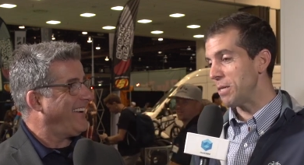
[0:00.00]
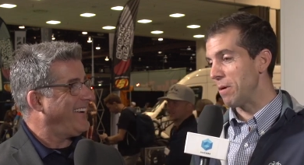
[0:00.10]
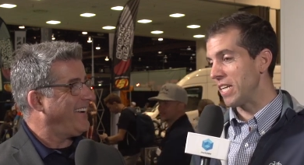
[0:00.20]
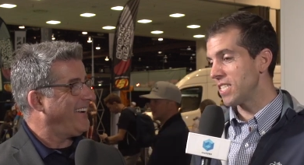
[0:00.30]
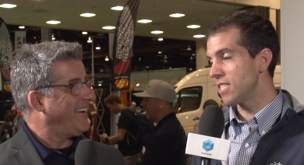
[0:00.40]

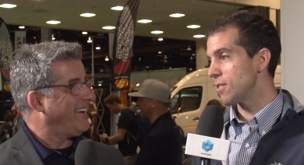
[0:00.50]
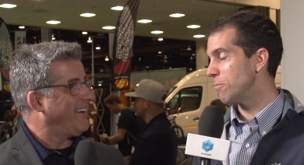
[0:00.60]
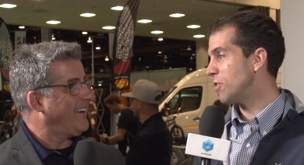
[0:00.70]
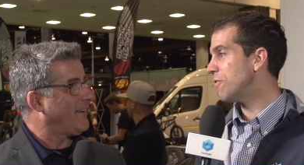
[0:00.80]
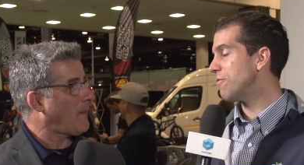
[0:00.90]
Speaker 1: e-bike system,
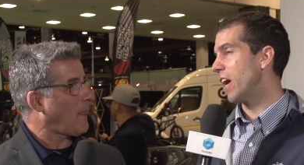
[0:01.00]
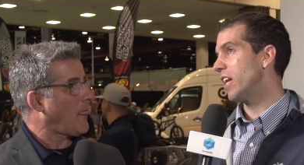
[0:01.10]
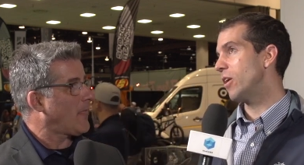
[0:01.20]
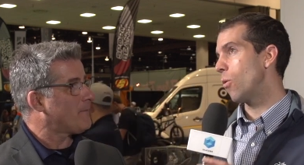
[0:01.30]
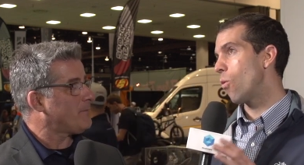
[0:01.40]
you'll
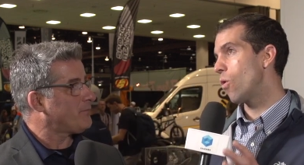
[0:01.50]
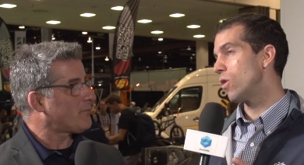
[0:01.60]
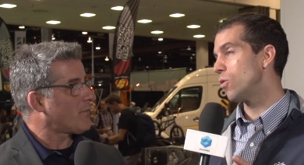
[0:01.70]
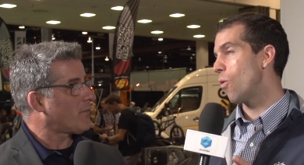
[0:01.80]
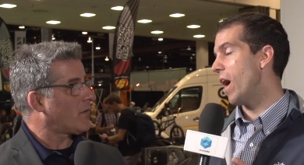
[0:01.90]
find it
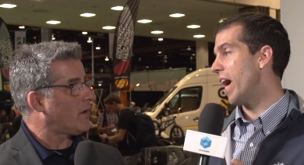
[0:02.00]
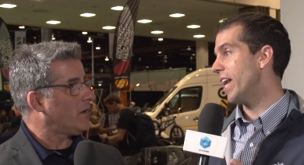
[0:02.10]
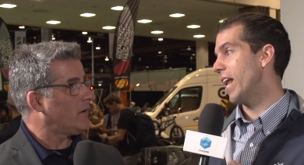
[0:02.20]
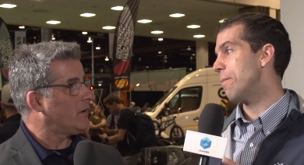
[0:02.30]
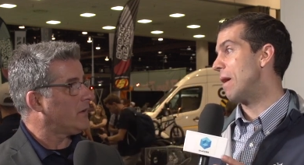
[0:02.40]
worldwide
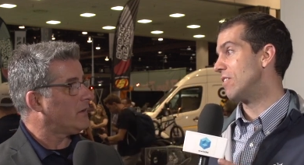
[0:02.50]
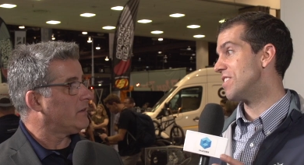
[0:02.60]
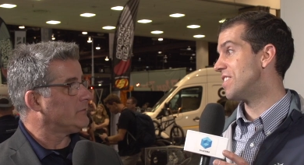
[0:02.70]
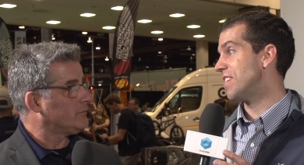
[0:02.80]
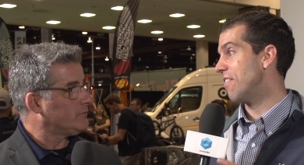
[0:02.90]
on about
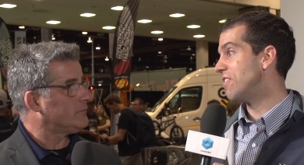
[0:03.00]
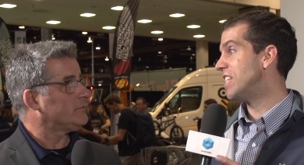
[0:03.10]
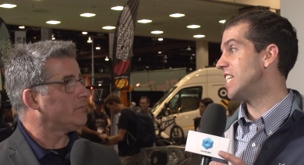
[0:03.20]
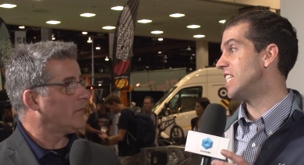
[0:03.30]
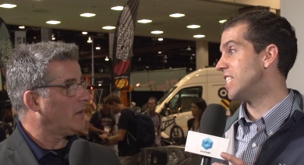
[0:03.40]

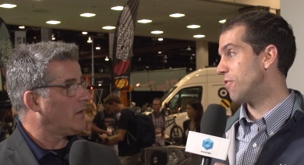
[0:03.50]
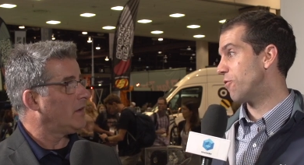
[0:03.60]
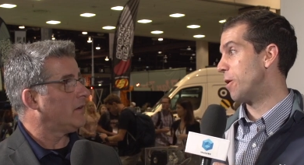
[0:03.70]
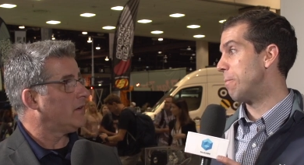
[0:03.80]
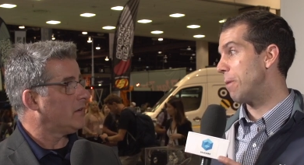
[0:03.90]
70
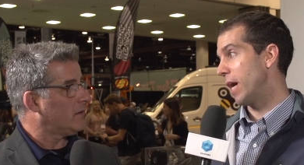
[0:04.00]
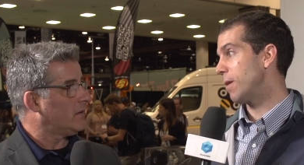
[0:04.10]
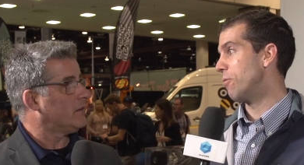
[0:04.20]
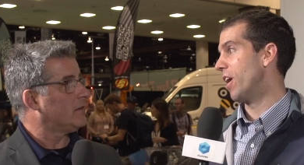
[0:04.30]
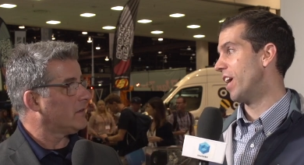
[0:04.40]
different
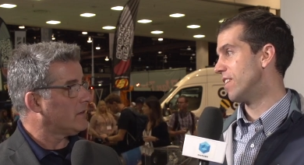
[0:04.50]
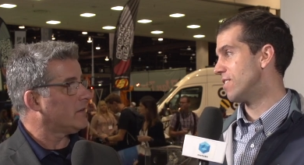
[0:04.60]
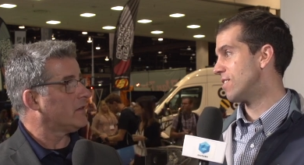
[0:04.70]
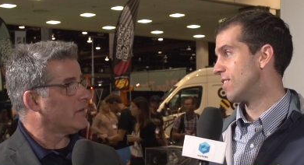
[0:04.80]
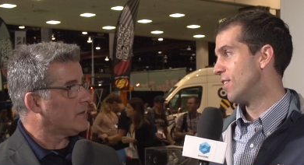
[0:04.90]
bike
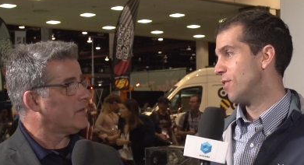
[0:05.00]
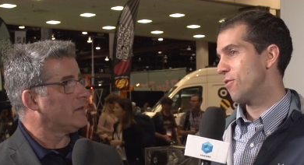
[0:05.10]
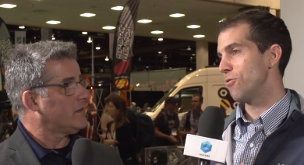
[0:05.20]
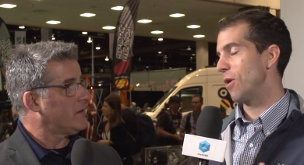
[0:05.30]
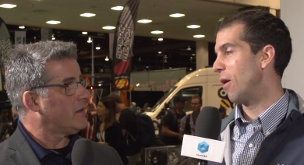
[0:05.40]
brands
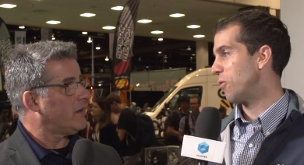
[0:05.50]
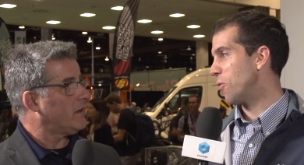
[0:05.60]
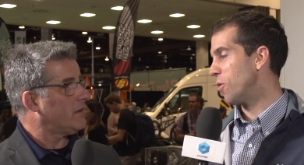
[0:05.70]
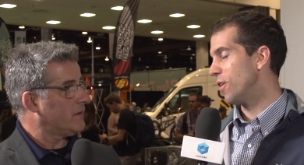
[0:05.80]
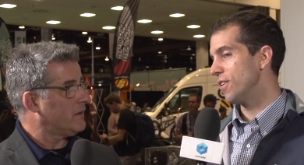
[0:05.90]
throughout the
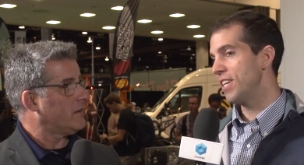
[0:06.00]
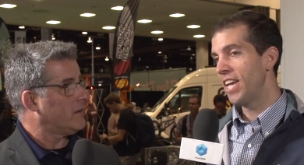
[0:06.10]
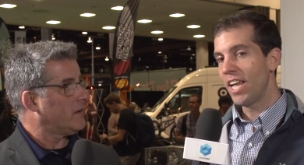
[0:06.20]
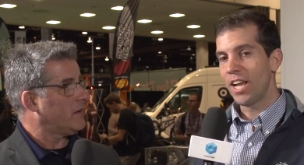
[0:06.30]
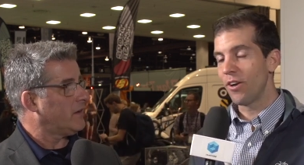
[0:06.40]
world.
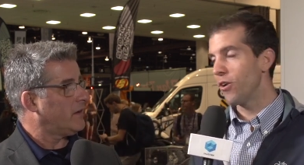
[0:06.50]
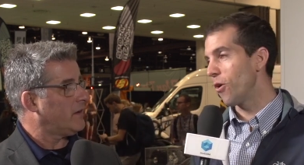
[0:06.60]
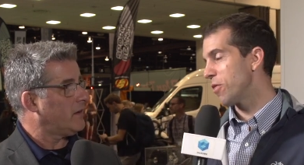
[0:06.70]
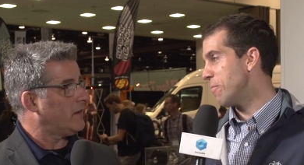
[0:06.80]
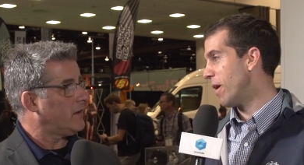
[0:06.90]
Here in
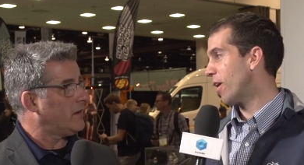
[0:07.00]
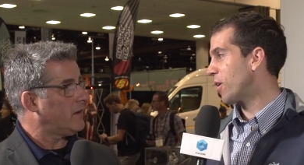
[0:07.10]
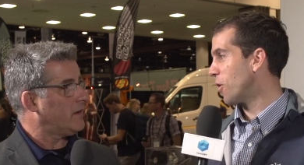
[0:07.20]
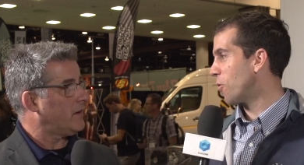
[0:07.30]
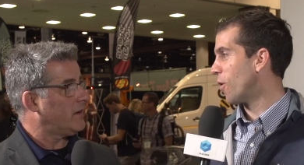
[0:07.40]
North
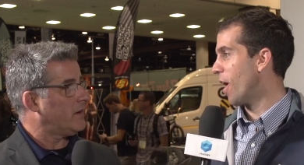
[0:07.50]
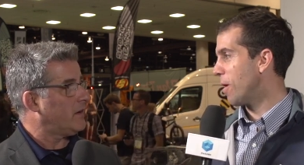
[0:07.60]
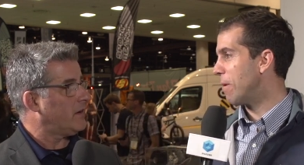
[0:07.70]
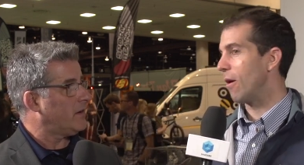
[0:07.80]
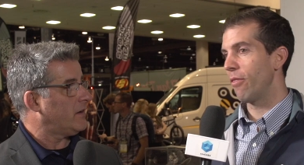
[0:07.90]
America, we're on
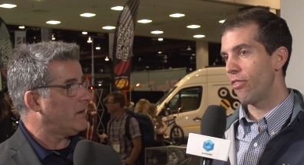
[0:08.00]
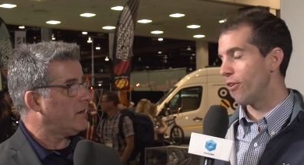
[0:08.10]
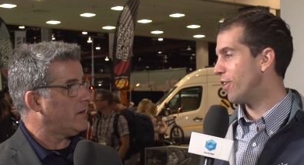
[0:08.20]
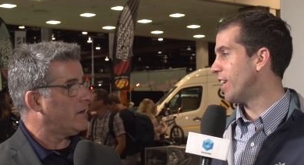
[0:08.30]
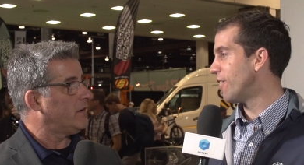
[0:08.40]
about
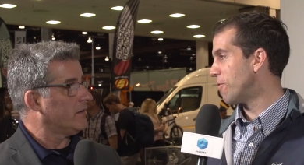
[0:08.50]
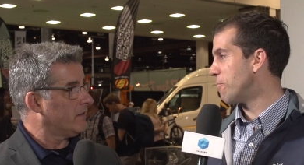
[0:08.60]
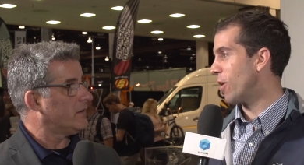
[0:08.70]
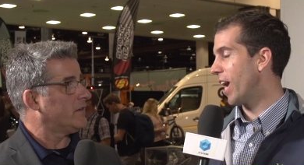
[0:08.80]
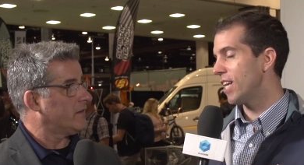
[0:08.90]
30 different
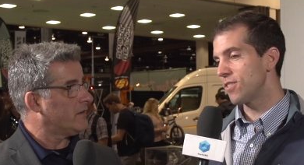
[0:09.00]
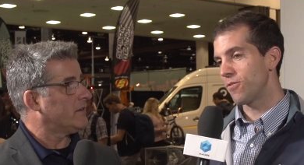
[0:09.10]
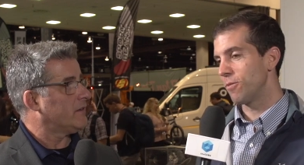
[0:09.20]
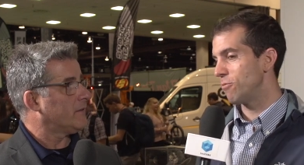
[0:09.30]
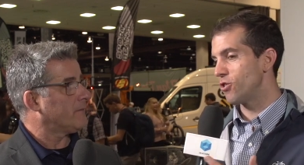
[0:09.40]
brands,
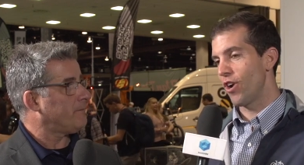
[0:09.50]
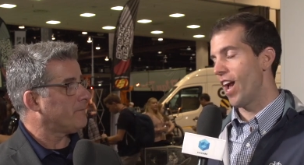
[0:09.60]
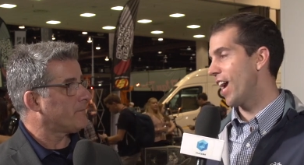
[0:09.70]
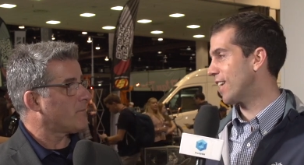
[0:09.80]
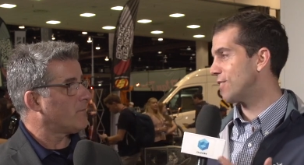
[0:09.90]
from
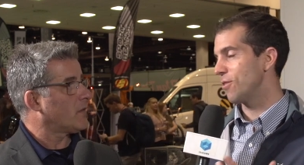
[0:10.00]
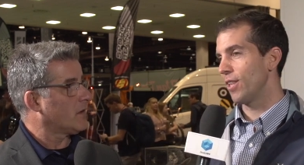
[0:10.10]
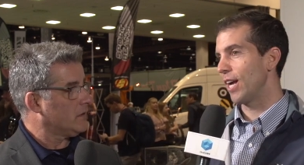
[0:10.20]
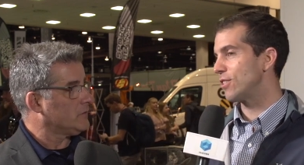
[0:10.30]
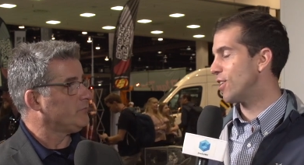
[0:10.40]
Trek to
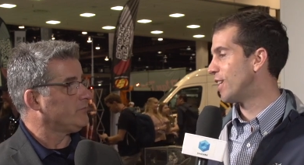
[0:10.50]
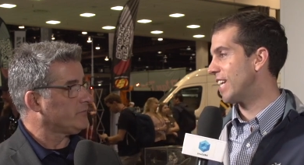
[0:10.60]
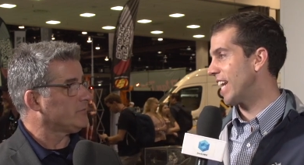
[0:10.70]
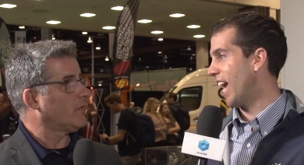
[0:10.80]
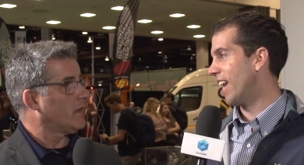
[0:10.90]
Elektra to
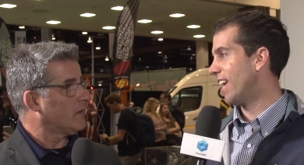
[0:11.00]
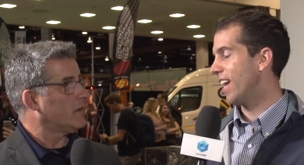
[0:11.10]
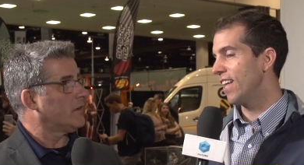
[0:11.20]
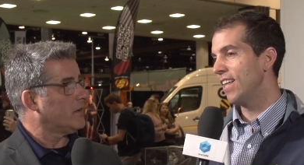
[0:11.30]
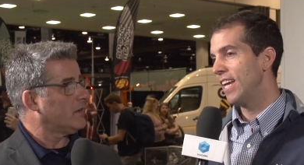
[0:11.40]

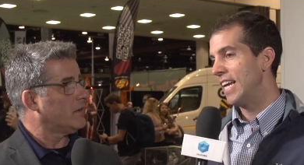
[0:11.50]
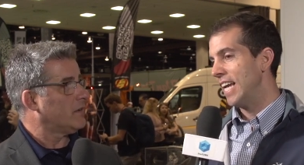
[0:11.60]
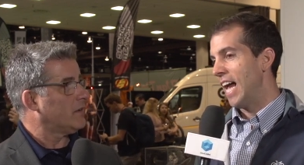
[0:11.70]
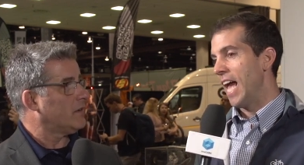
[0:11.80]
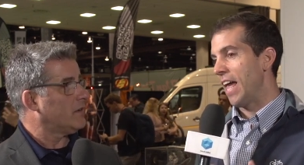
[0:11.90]
Cannondale,
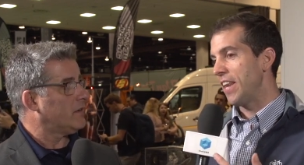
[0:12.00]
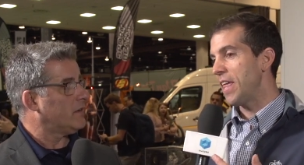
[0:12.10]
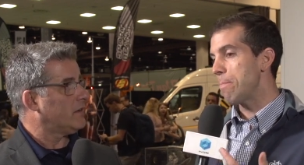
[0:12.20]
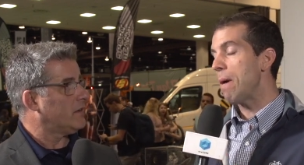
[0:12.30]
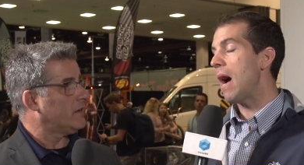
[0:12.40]
and
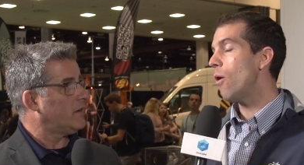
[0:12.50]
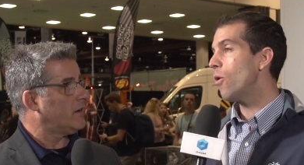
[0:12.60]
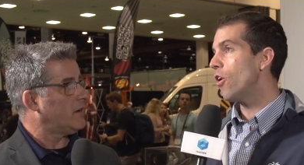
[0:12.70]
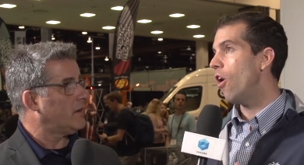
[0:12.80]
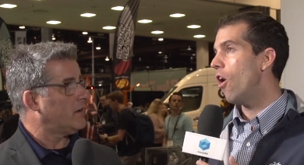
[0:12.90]
they power